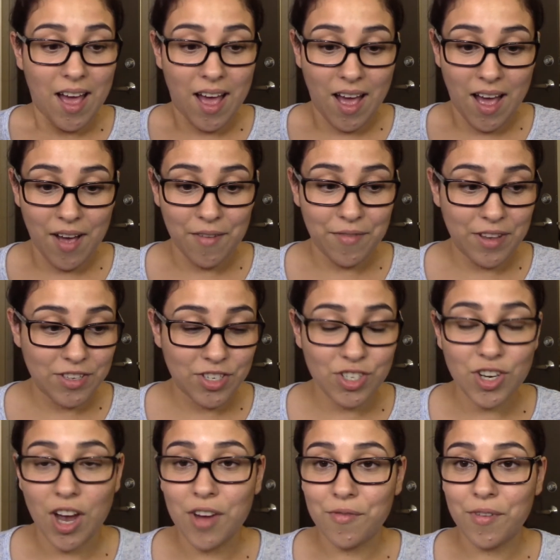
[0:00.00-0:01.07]
of its
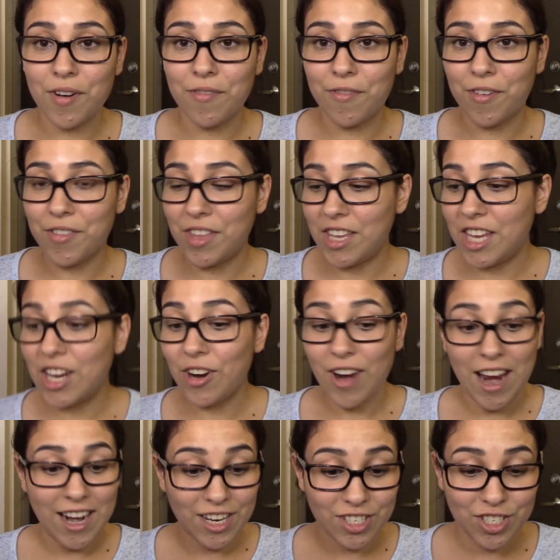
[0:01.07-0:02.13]
genre for the year,
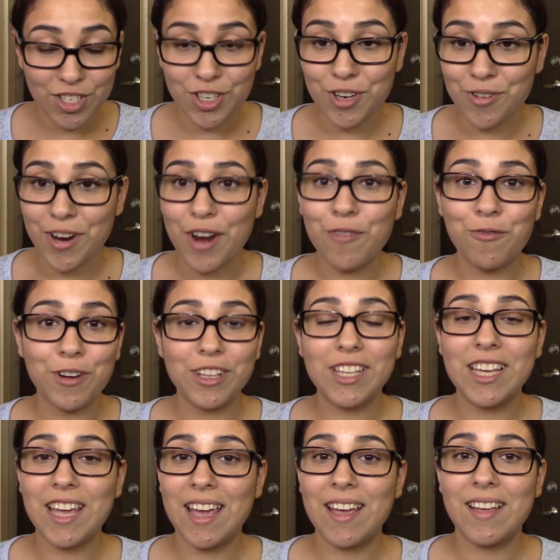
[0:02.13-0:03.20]
and it's true. It
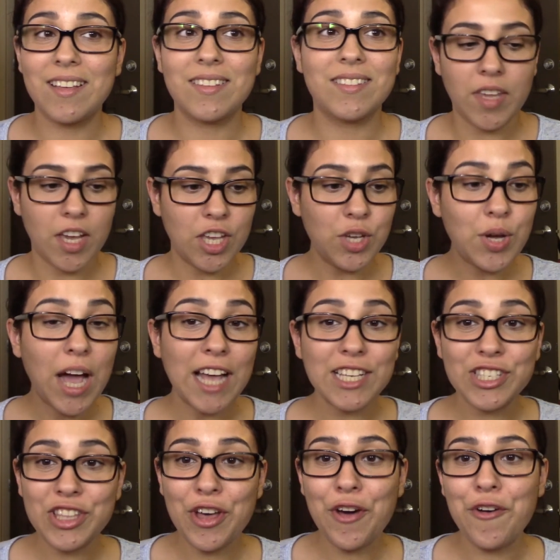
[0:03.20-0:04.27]
really is. You guys
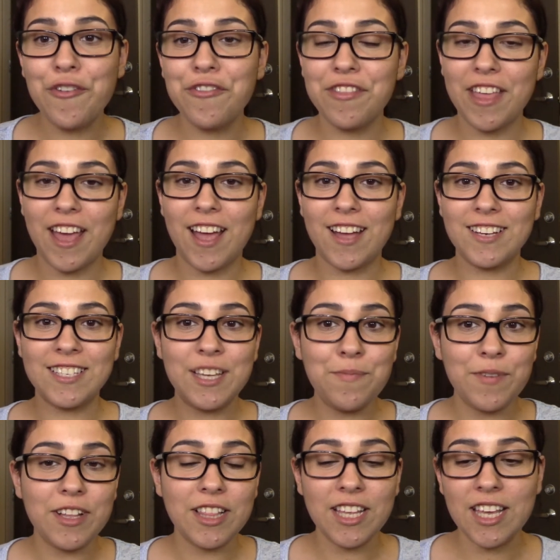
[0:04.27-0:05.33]
know that
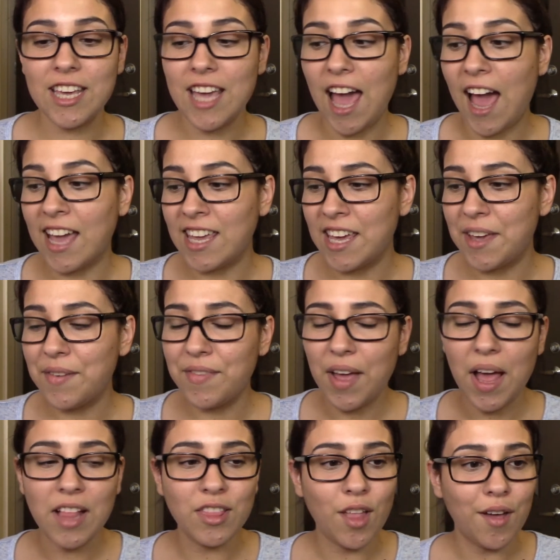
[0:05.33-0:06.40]
typically I give
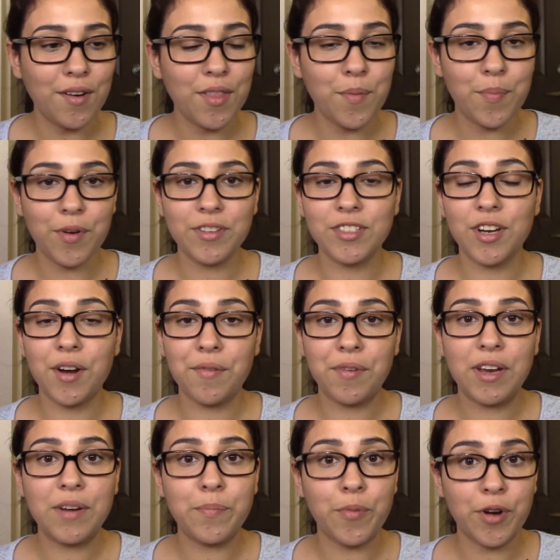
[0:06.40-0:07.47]
a lot of the books that I
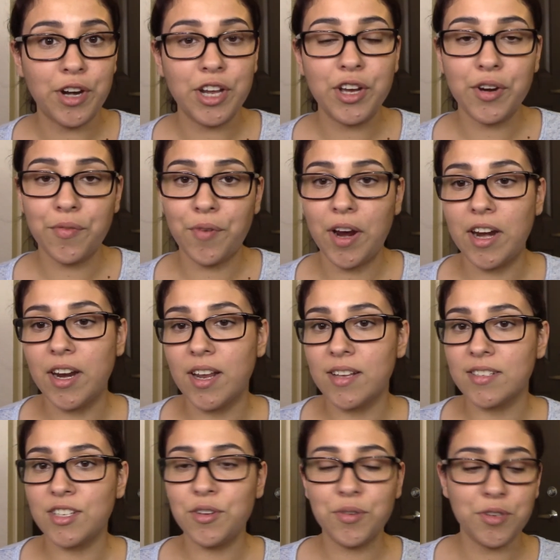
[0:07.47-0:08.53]
read pretty good
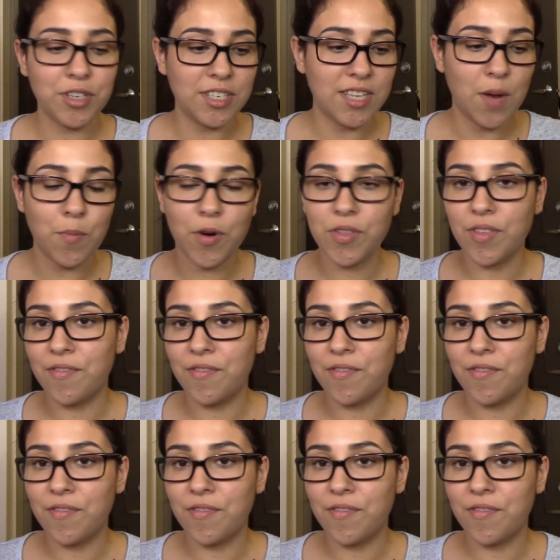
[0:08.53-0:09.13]
ratings, usually somewhere in the